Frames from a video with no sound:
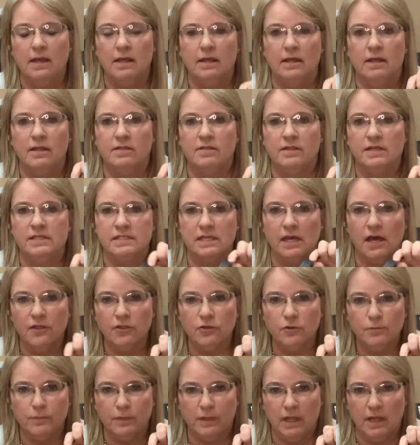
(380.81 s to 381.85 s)
This
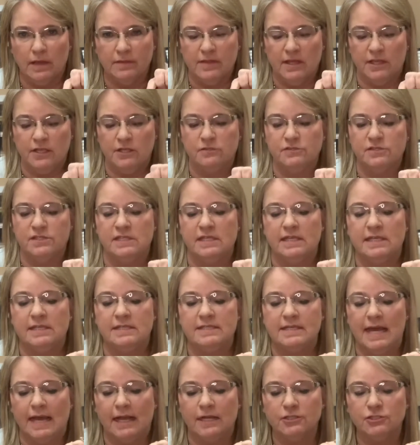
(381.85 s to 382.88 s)
other plug that you see is
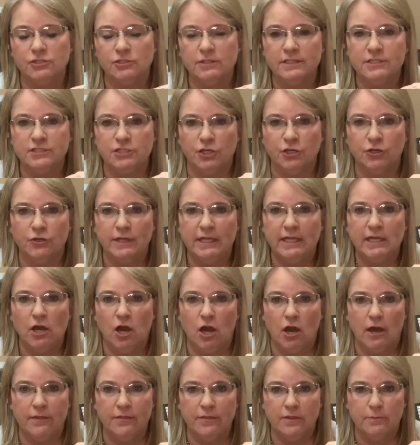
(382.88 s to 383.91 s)
actually turning
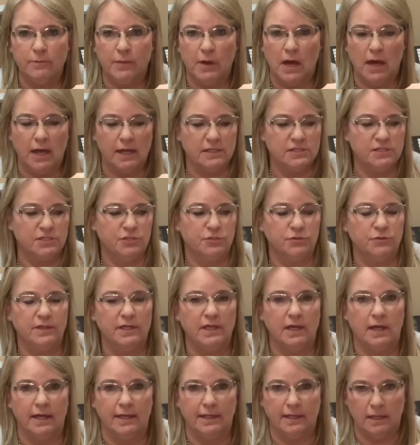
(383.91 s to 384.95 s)
on the box to the
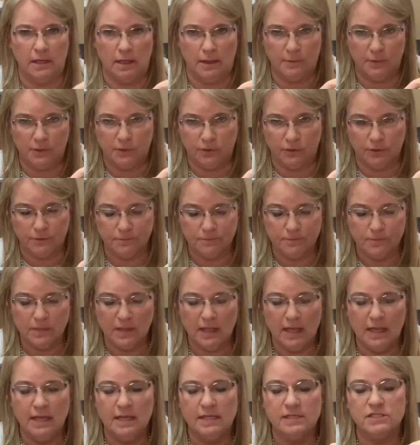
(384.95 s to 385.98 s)
audiometer.
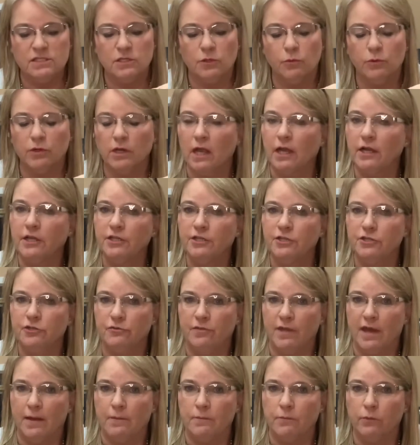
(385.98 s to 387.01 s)
So we're not going to do
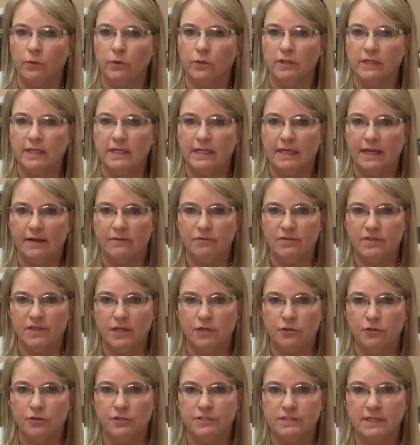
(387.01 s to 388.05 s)
that. We're going to get
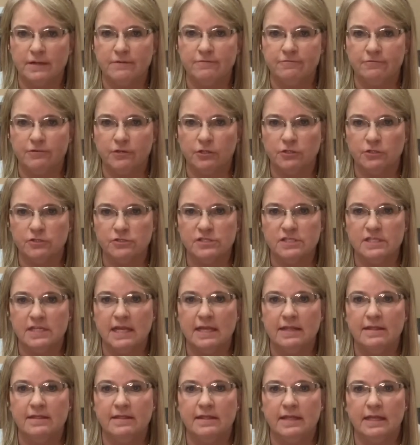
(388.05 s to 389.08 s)
everything hooked up first,
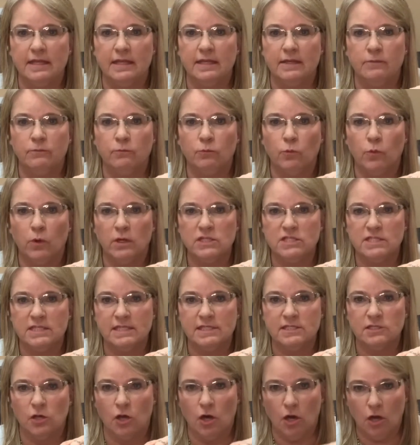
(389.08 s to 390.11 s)
and then once
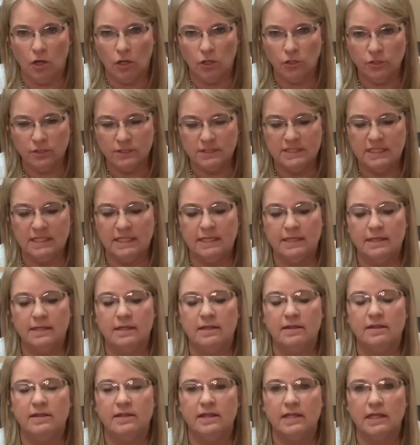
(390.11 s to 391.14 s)
it's all hooked
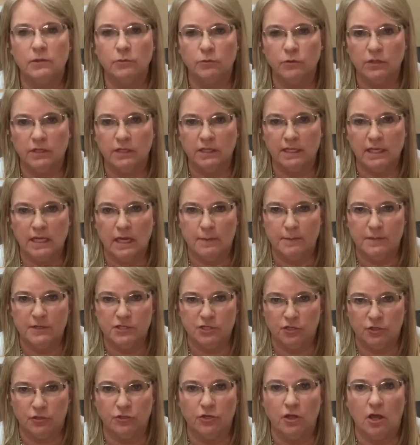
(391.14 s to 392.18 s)
in, then we're going to come and
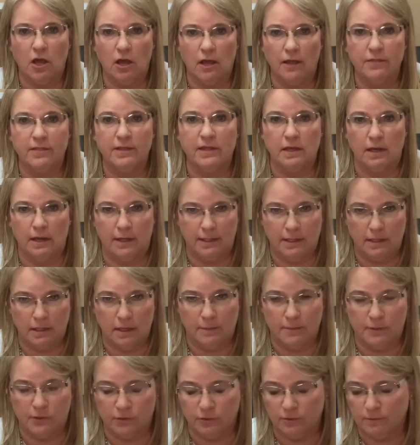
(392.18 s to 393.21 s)
turn on the
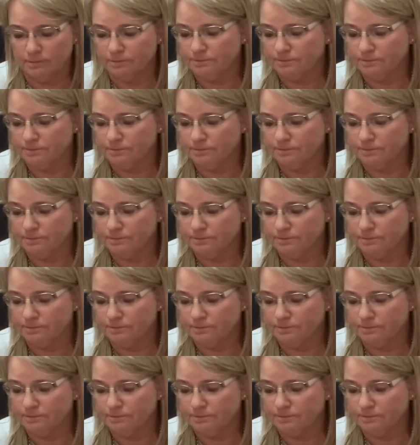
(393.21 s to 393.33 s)
audiometer.